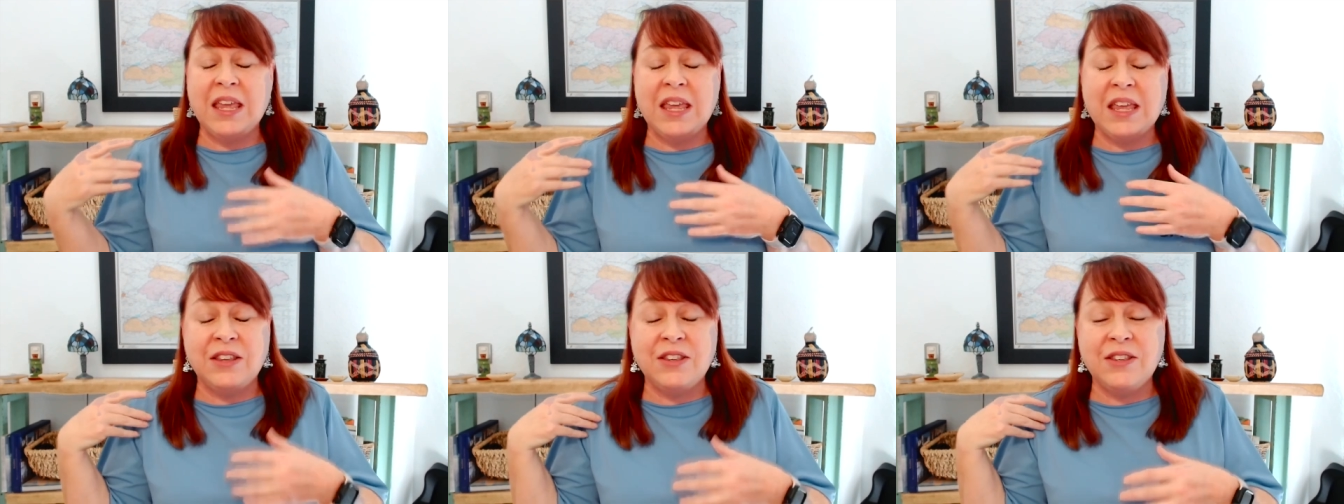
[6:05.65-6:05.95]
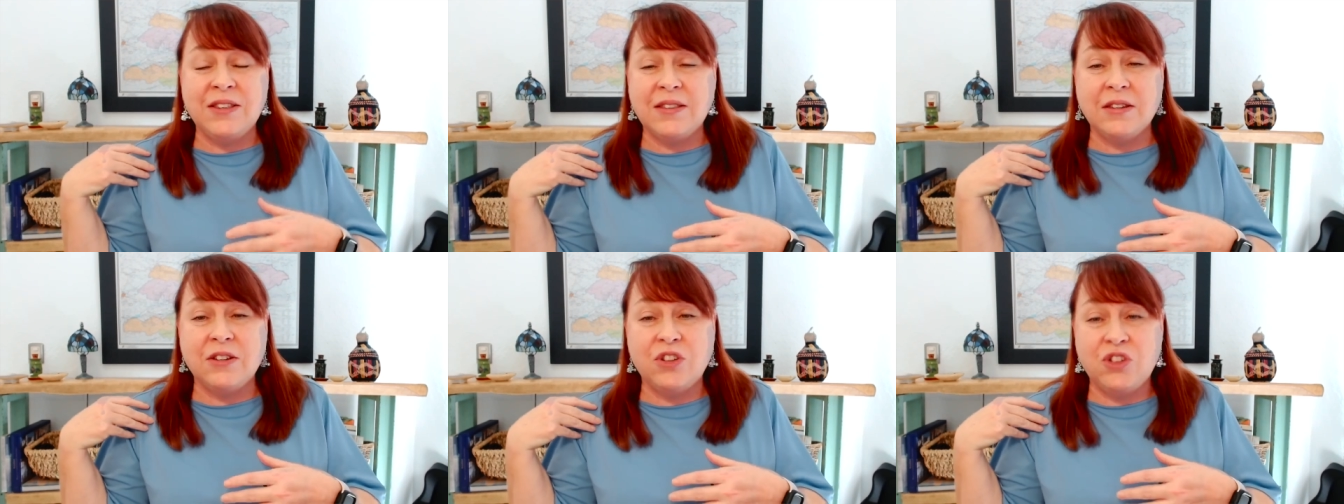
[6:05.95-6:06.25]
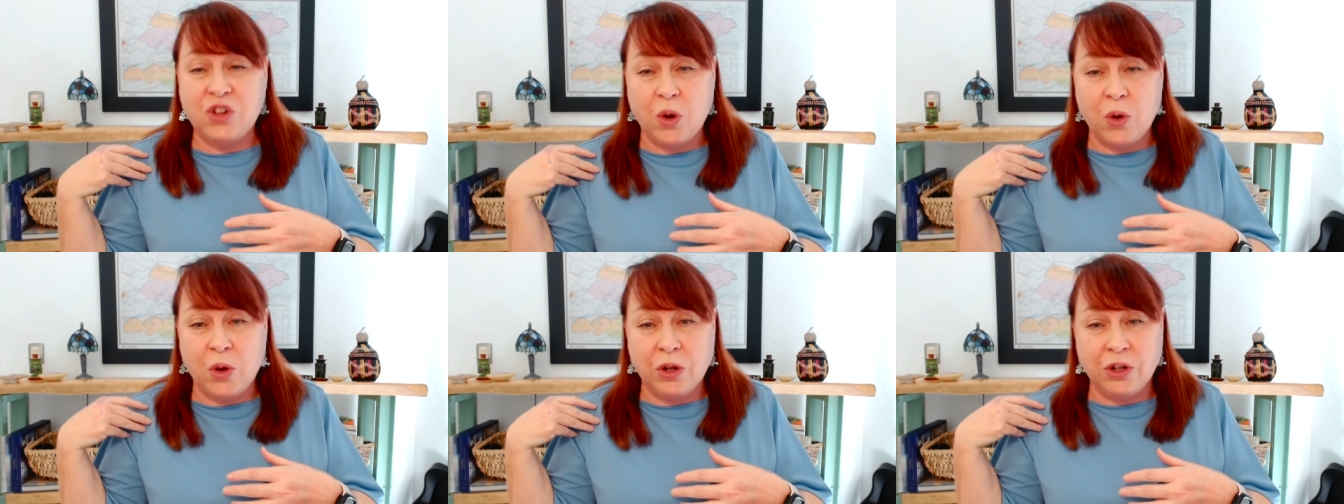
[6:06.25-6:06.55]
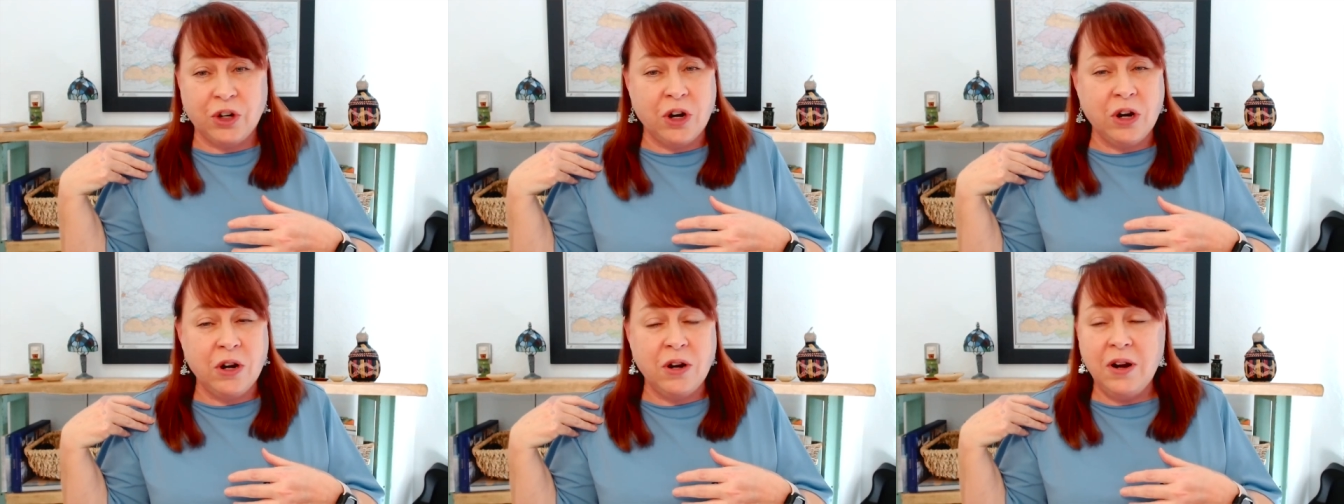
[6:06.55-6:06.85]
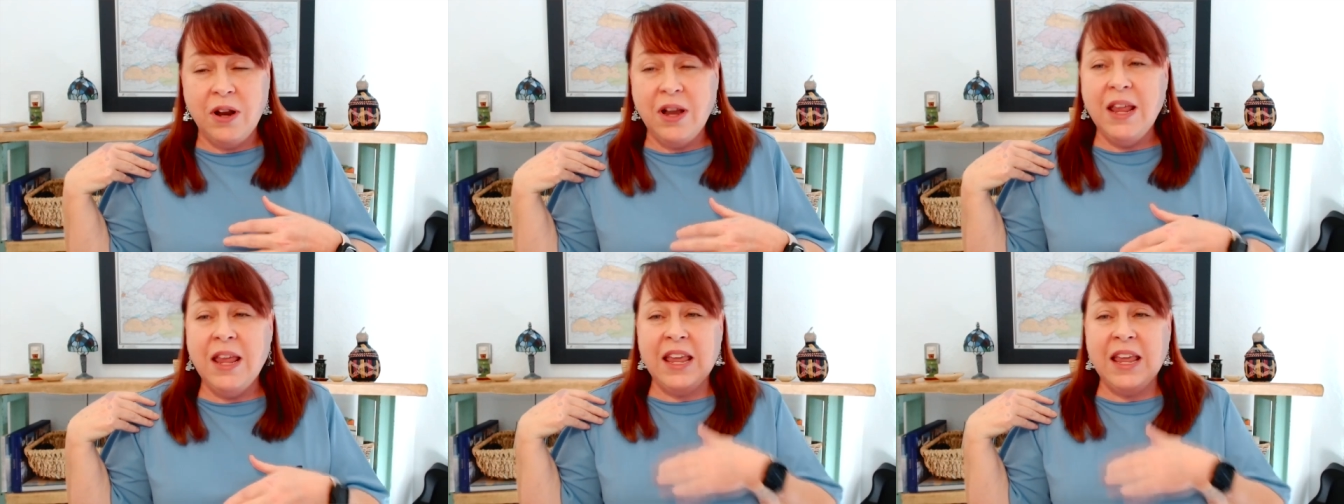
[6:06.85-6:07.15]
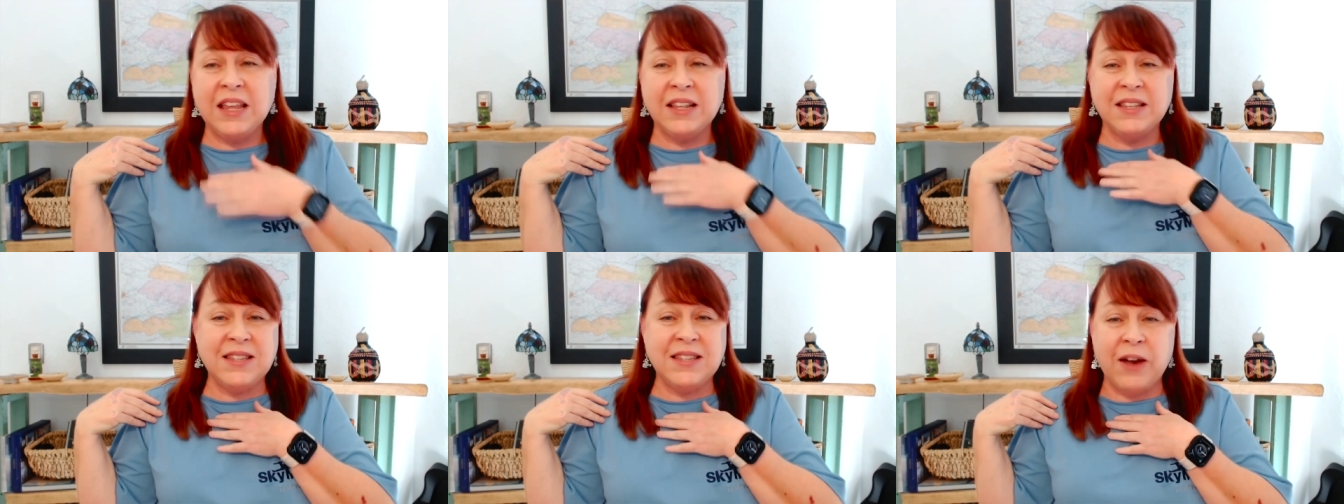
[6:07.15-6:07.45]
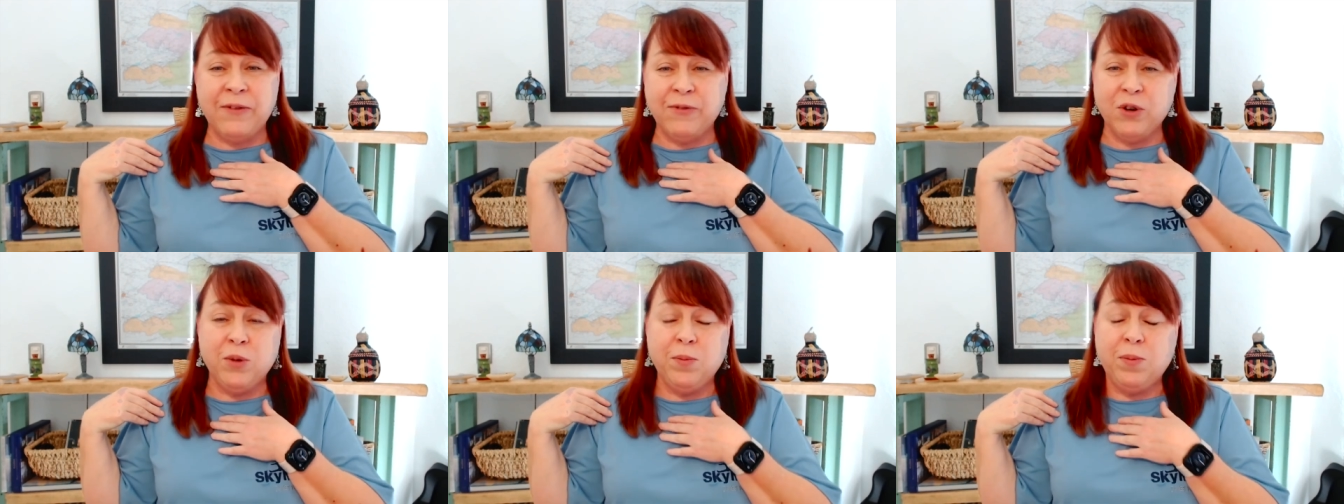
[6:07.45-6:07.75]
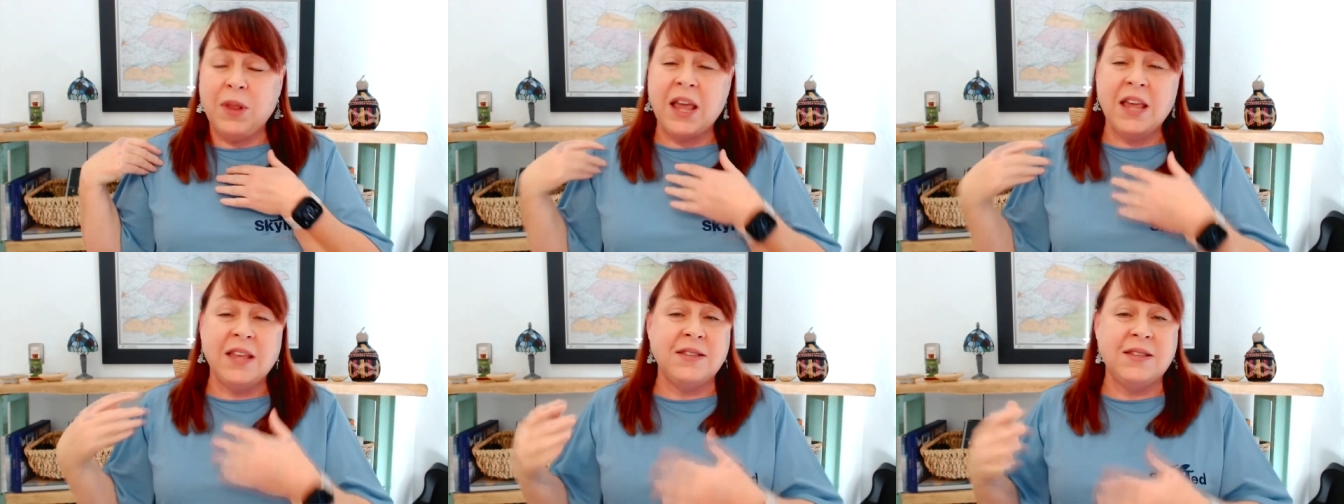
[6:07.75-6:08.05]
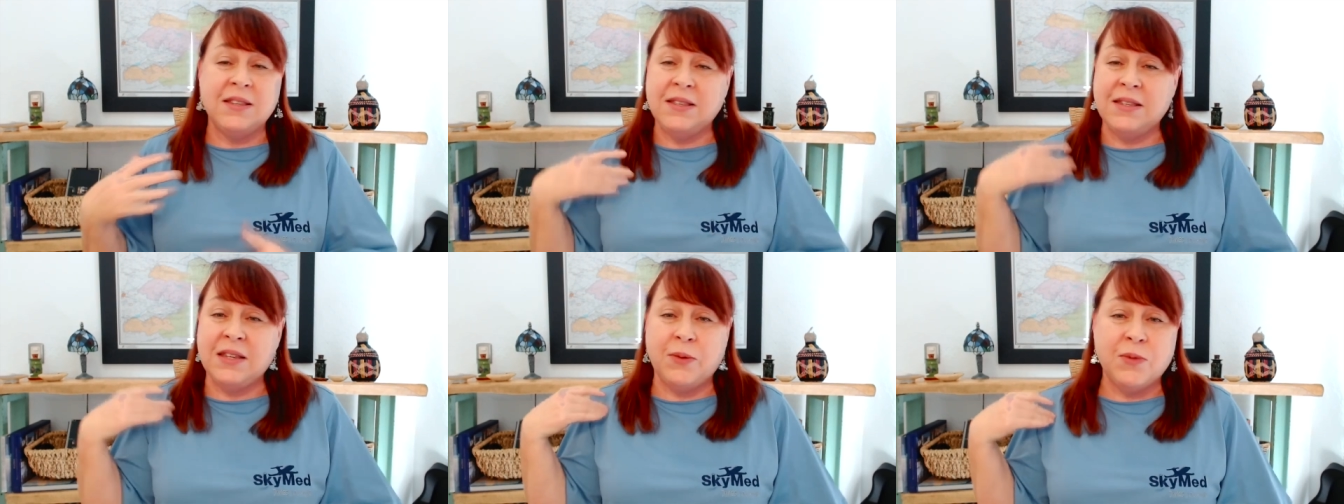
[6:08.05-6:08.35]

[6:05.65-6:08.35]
his shoulder in several places.